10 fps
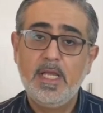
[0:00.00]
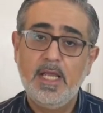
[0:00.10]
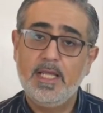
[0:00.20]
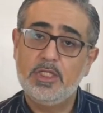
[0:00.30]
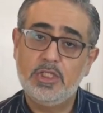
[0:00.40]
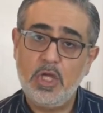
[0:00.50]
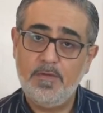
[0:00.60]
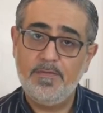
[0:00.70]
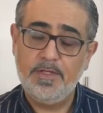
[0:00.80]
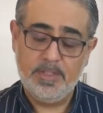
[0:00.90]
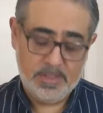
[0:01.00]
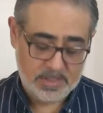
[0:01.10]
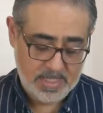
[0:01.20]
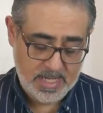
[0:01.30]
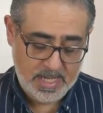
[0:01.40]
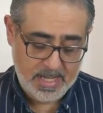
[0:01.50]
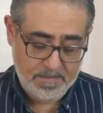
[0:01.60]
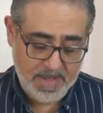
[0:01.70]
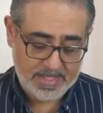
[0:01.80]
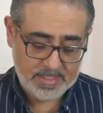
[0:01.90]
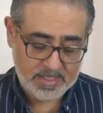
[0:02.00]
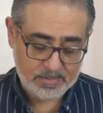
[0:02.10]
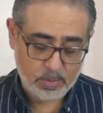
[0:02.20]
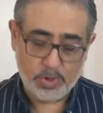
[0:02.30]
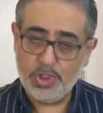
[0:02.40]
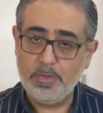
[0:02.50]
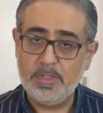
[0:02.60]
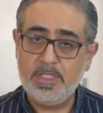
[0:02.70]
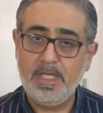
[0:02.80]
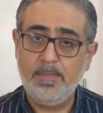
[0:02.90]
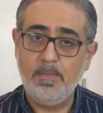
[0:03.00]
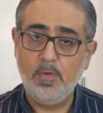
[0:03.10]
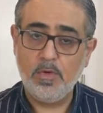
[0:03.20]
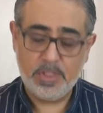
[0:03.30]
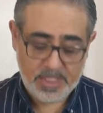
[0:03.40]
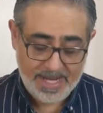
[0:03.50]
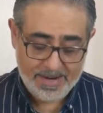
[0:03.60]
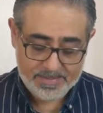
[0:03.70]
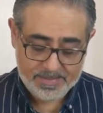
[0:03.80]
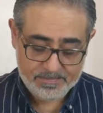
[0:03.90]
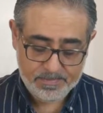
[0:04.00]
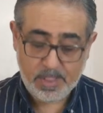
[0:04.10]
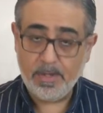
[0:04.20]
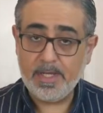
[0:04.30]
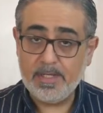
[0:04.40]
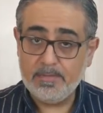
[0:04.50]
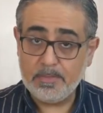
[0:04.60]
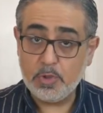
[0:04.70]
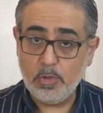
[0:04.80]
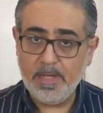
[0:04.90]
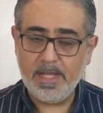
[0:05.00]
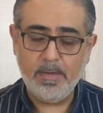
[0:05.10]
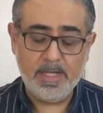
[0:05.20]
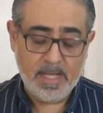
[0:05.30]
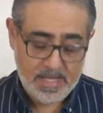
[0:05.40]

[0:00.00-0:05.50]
It softens, it makes things more juicy, because it carries, you know, it can absorb liquid.